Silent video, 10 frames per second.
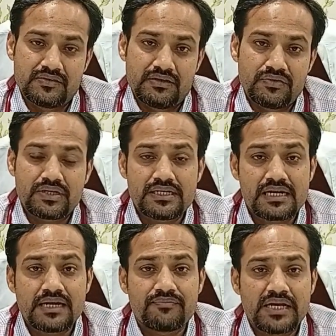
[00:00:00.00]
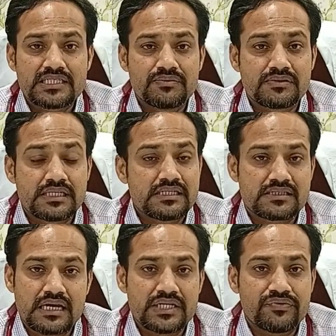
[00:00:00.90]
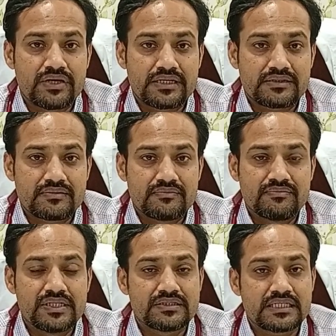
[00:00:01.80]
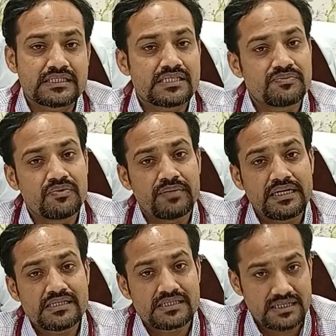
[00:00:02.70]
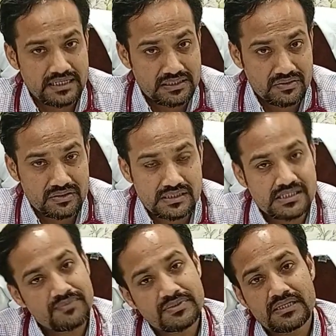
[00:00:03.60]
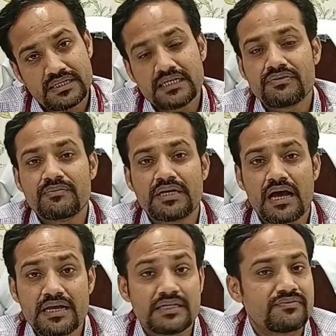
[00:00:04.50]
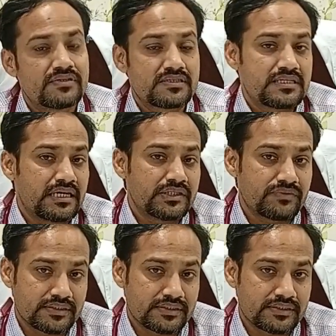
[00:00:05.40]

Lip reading: You can try maximum 6 IUI, but successful pregnancy rate or conception rate will be high in the first 3 IUI.